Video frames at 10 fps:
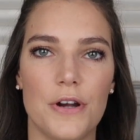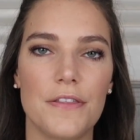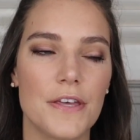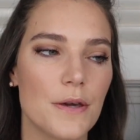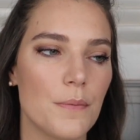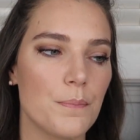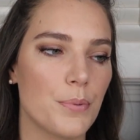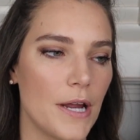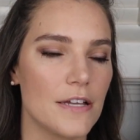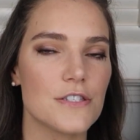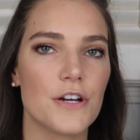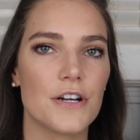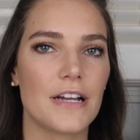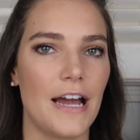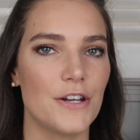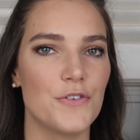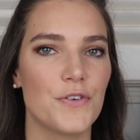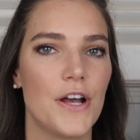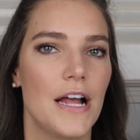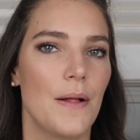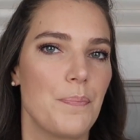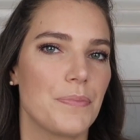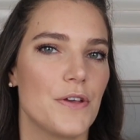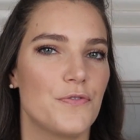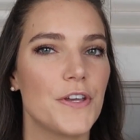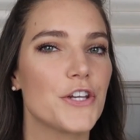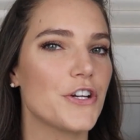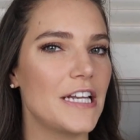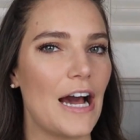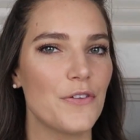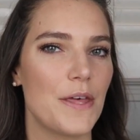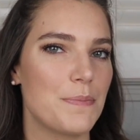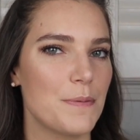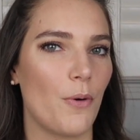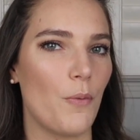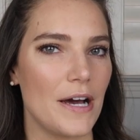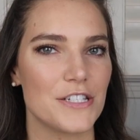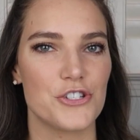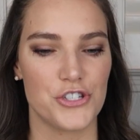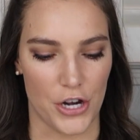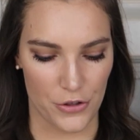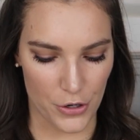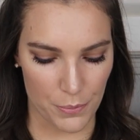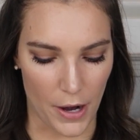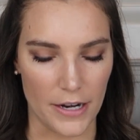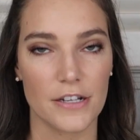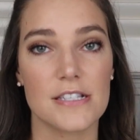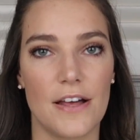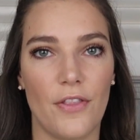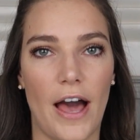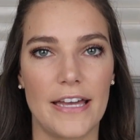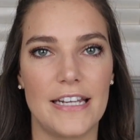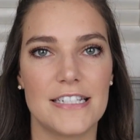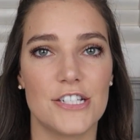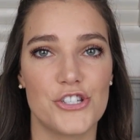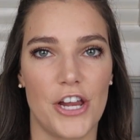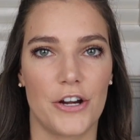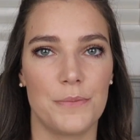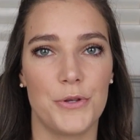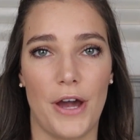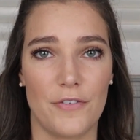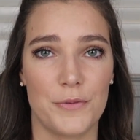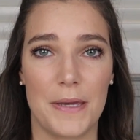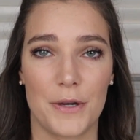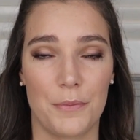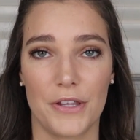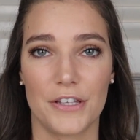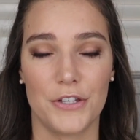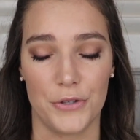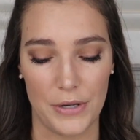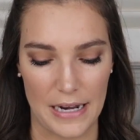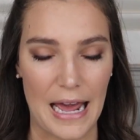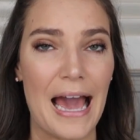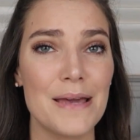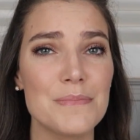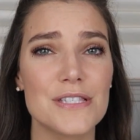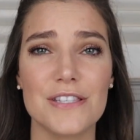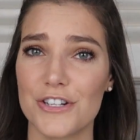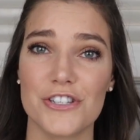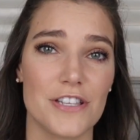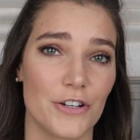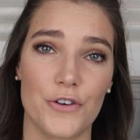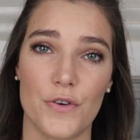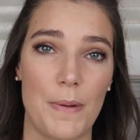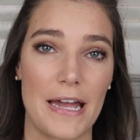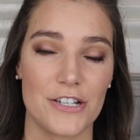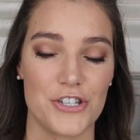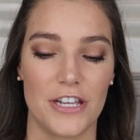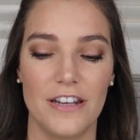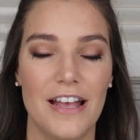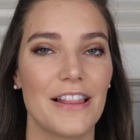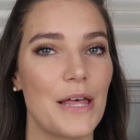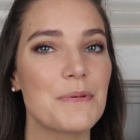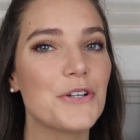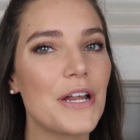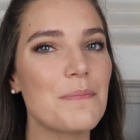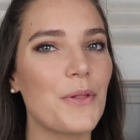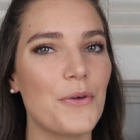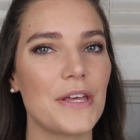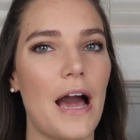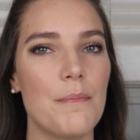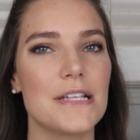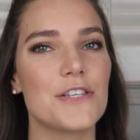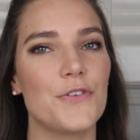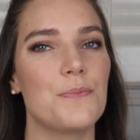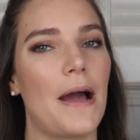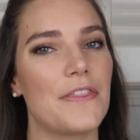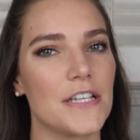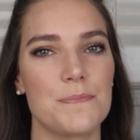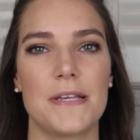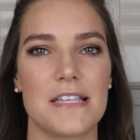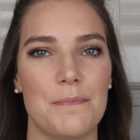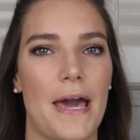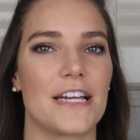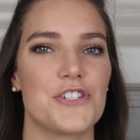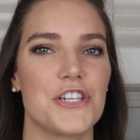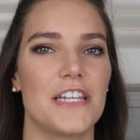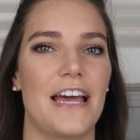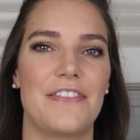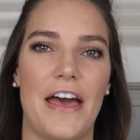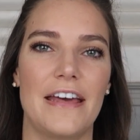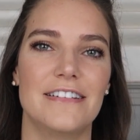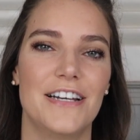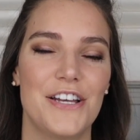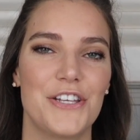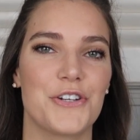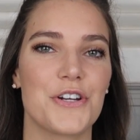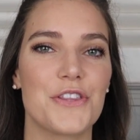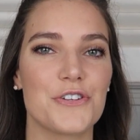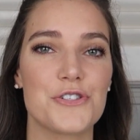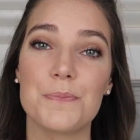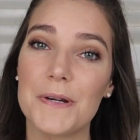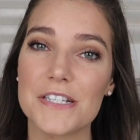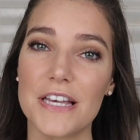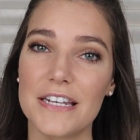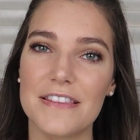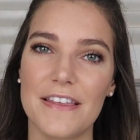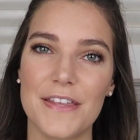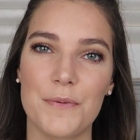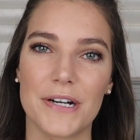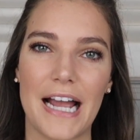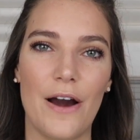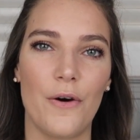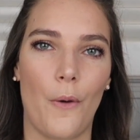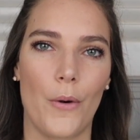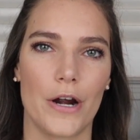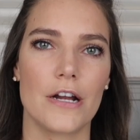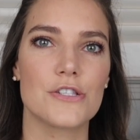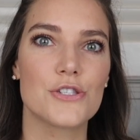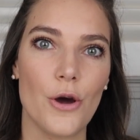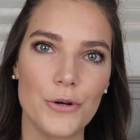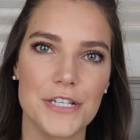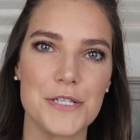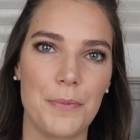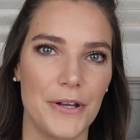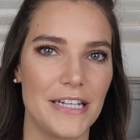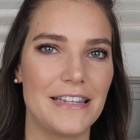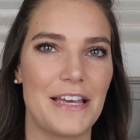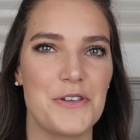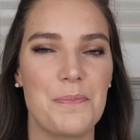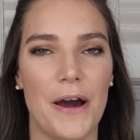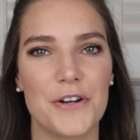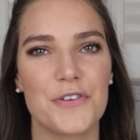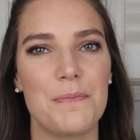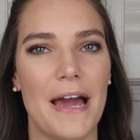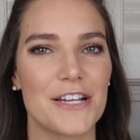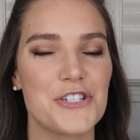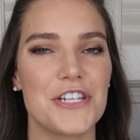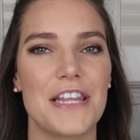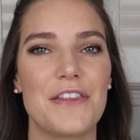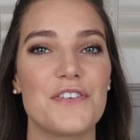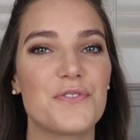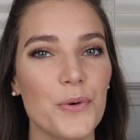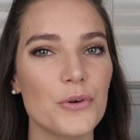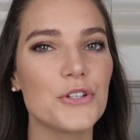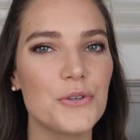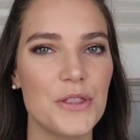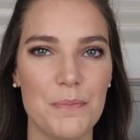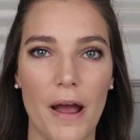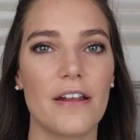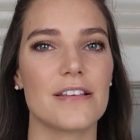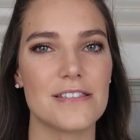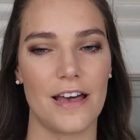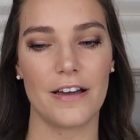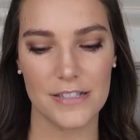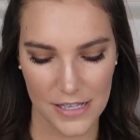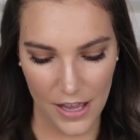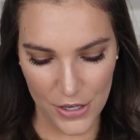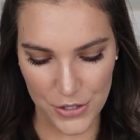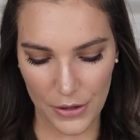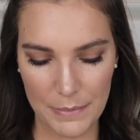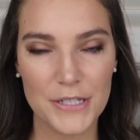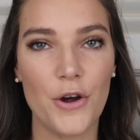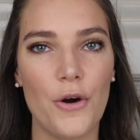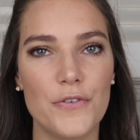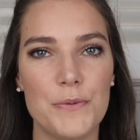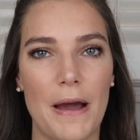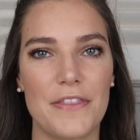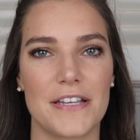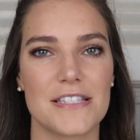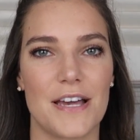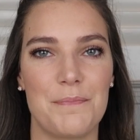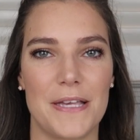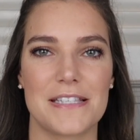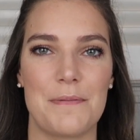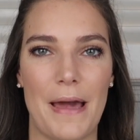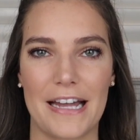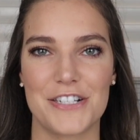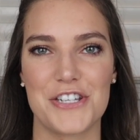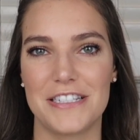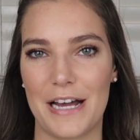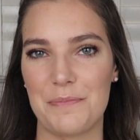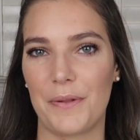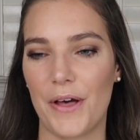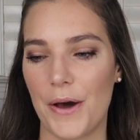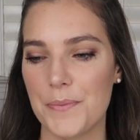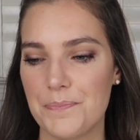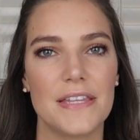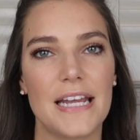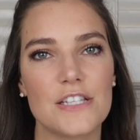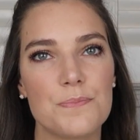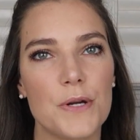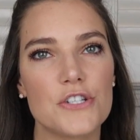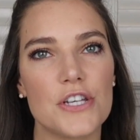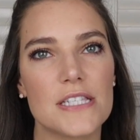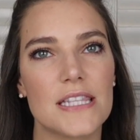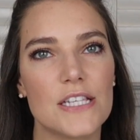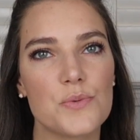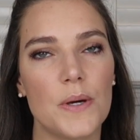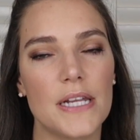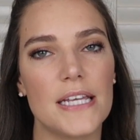I think brands are kind of figuring out that people want to share their products online, and to share them you have to make them really cute, and I'm such a sucker for packaging. Let me know down below in the comments if you buy things based on packaging and then you're either super excited that they work out or so disappointed that you bought it for packaging and they fooled you and the product sucks. So let me know if you buy things based on packaging down below. The next brush is this one.